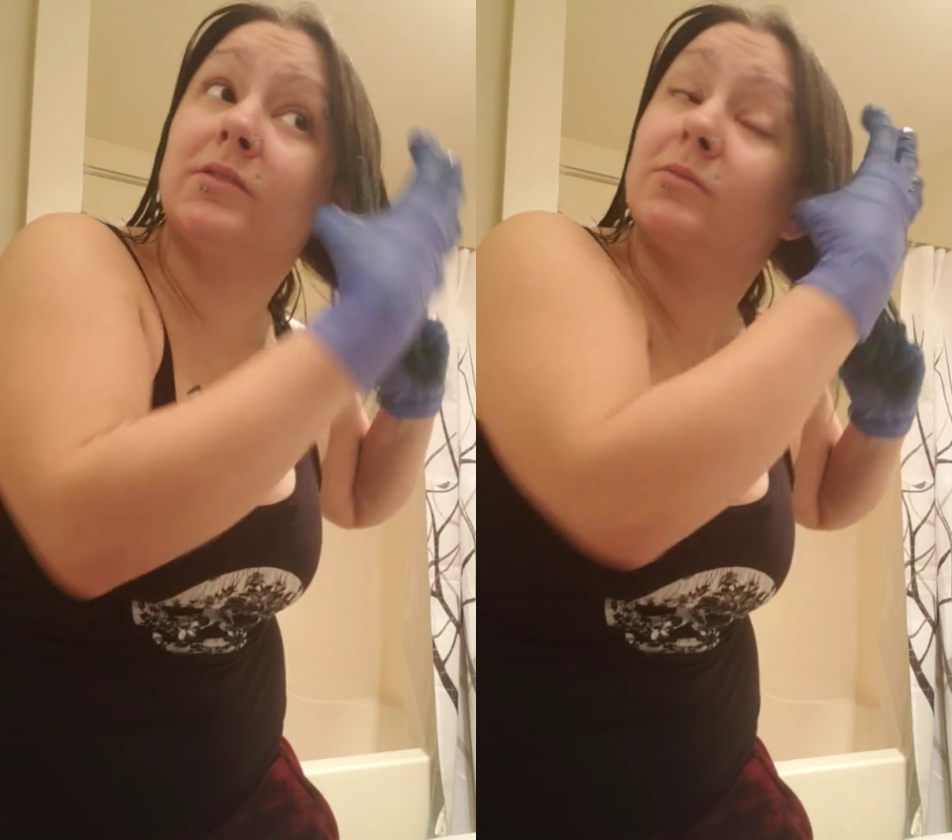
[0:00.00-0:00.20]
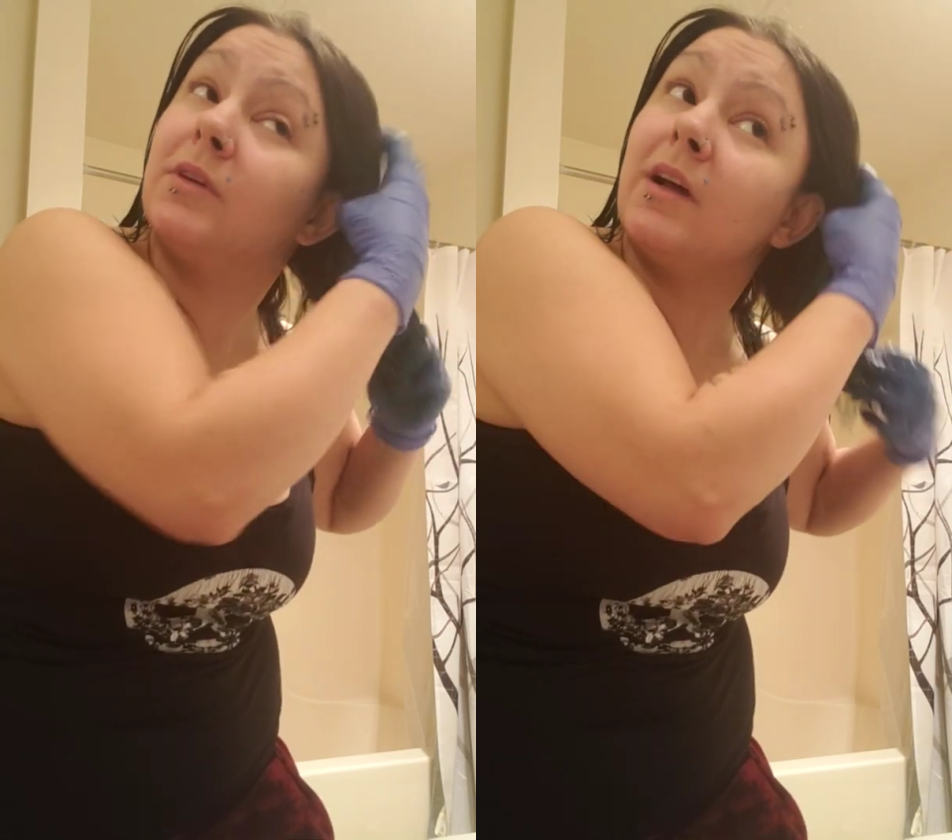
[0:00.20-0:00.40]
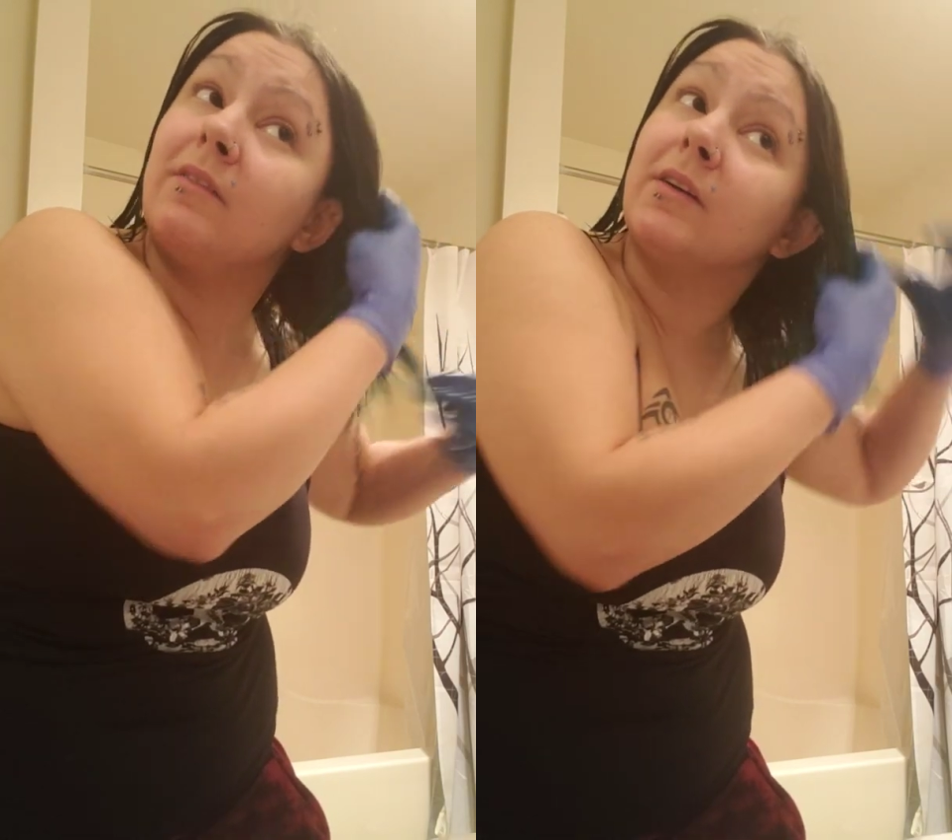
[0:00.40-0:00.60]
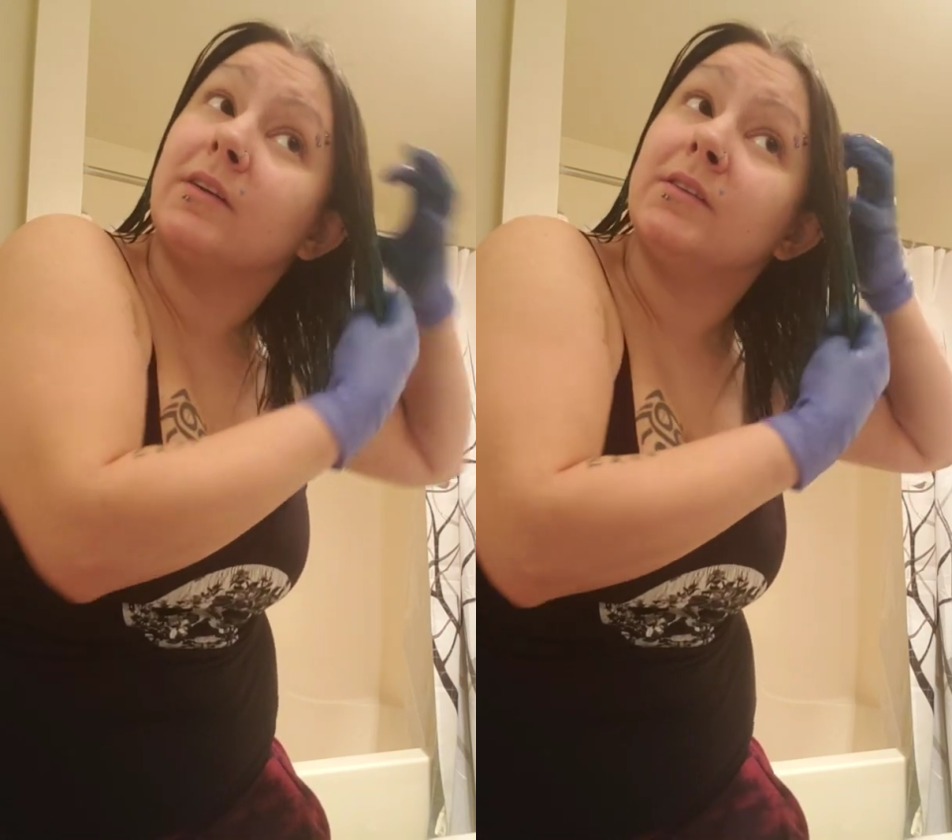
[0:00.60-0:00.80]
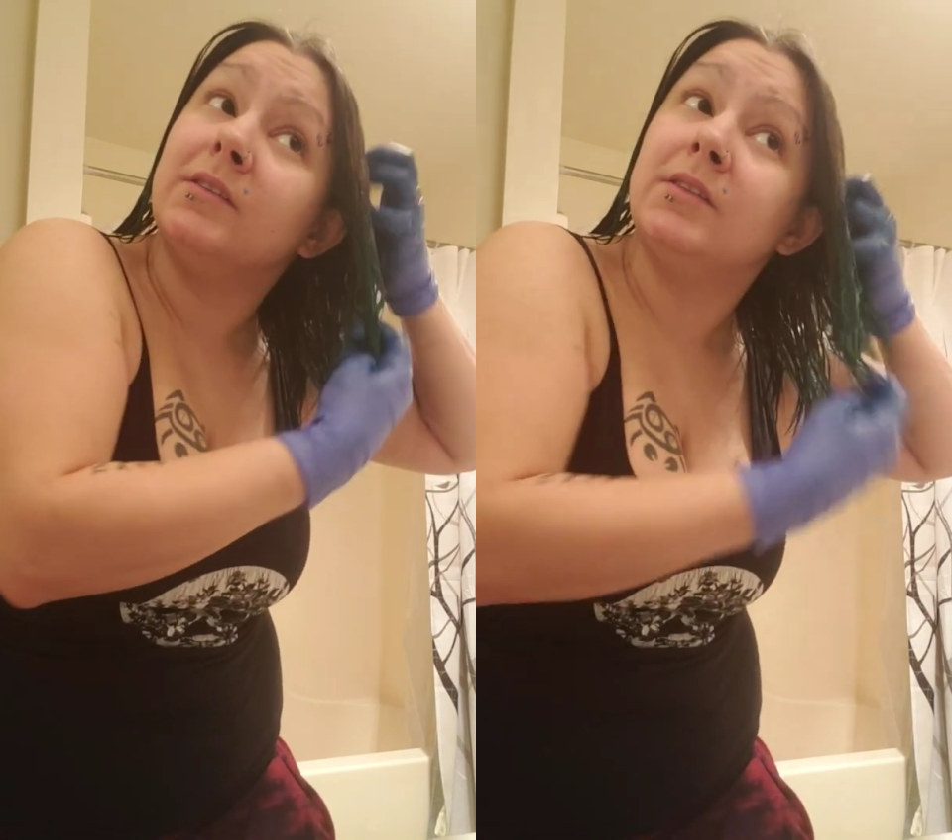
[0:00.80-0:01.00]
whatever
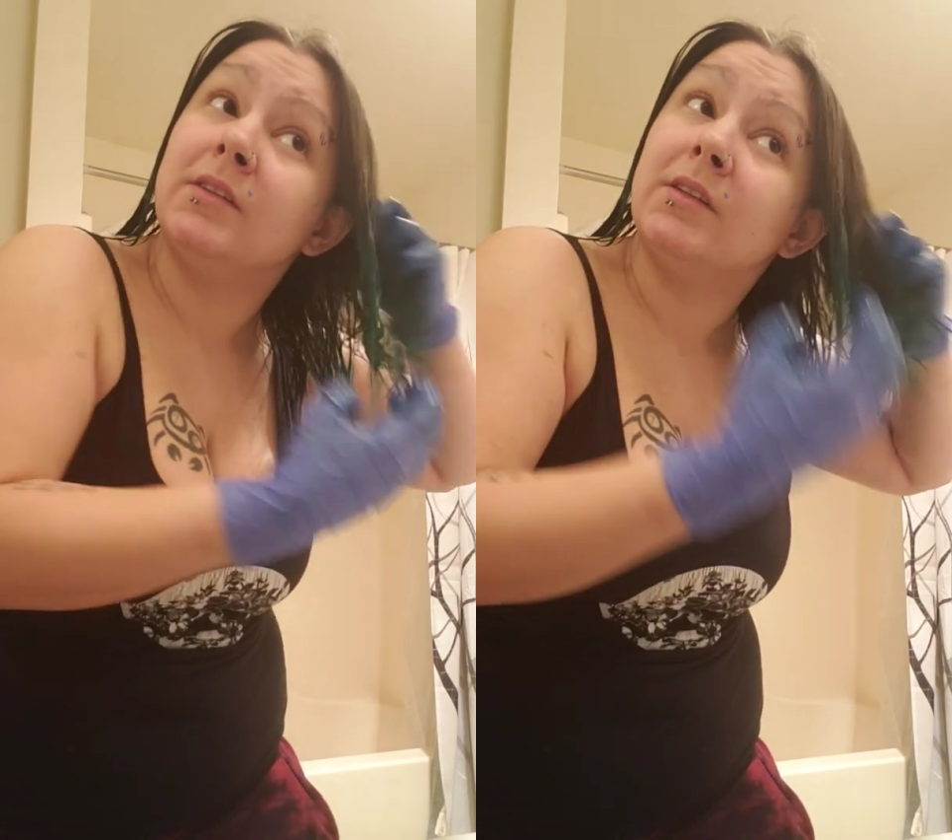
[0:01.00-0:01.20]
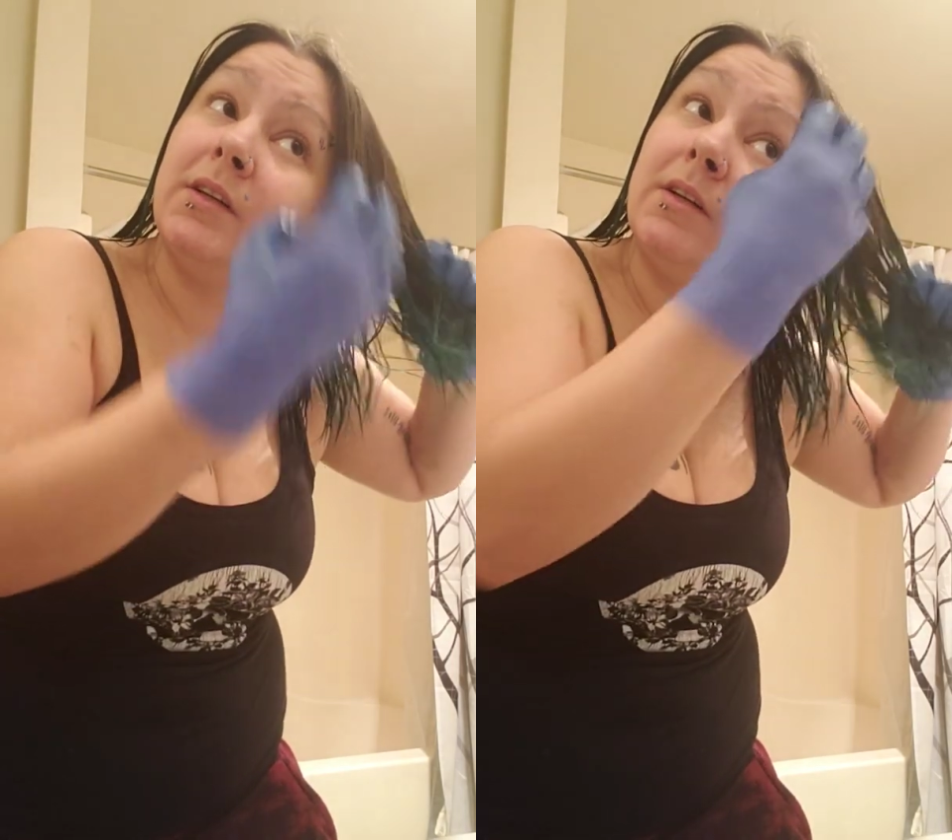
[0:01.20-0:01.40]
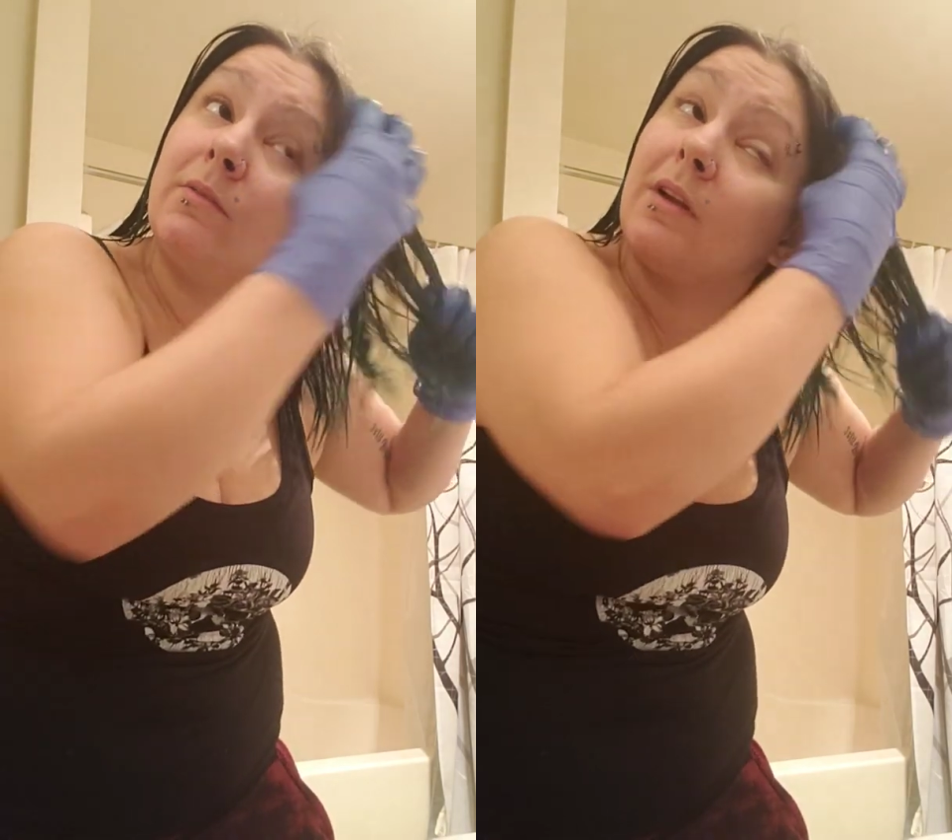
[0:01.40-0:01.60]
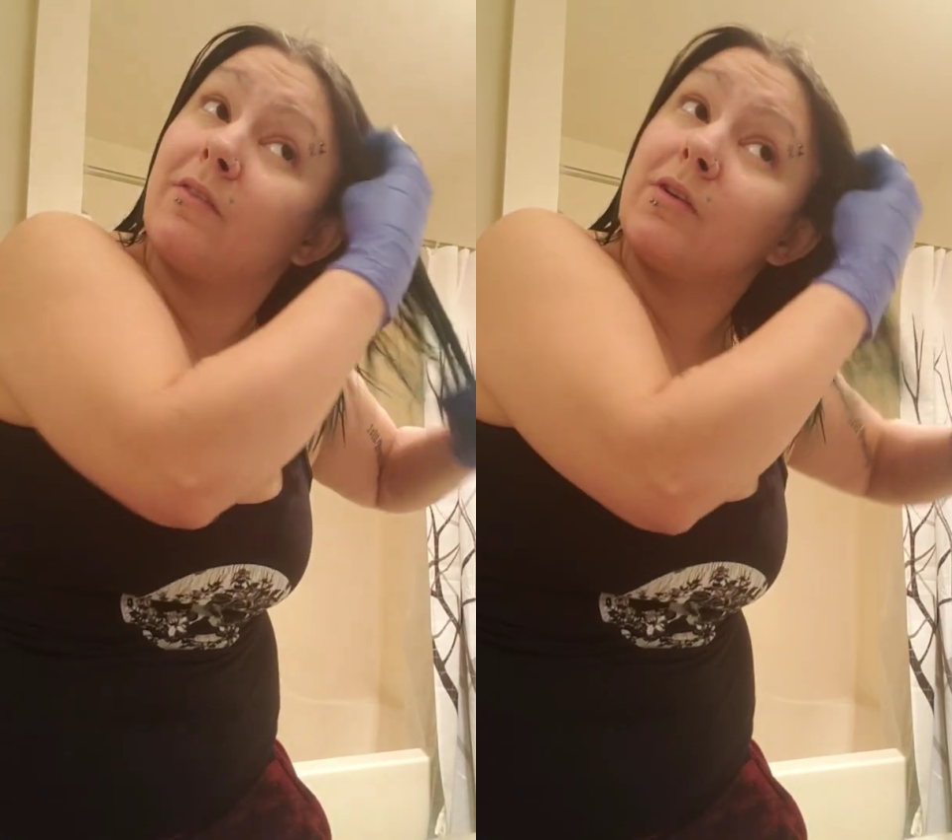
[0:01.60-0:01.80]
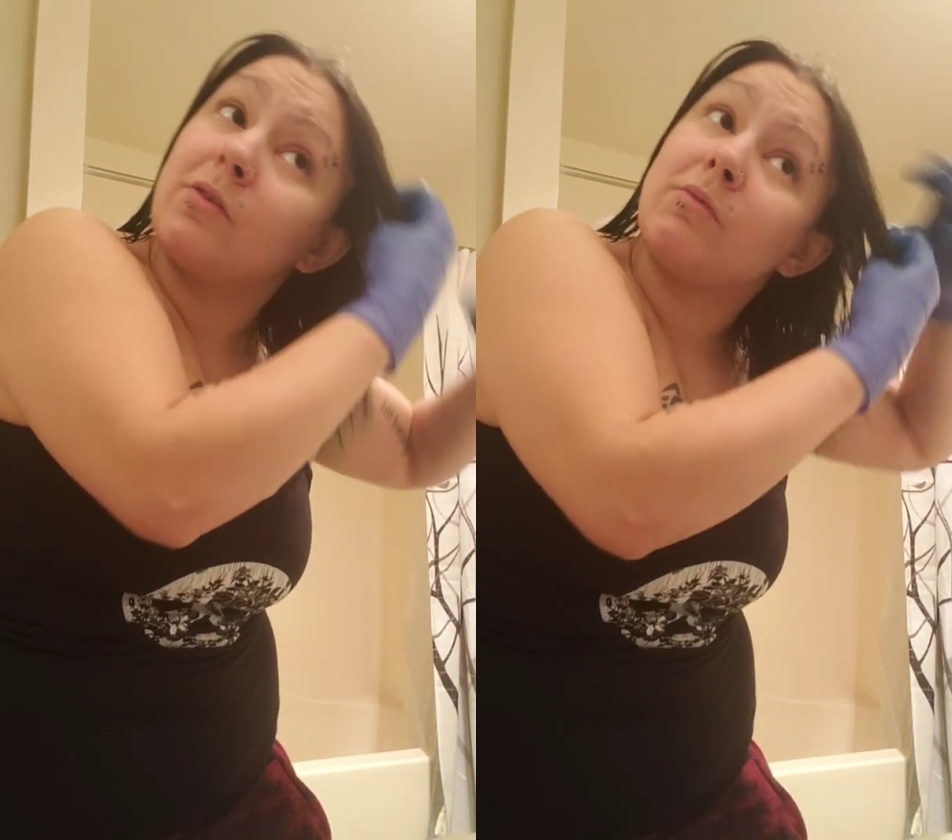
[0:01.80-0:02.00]
your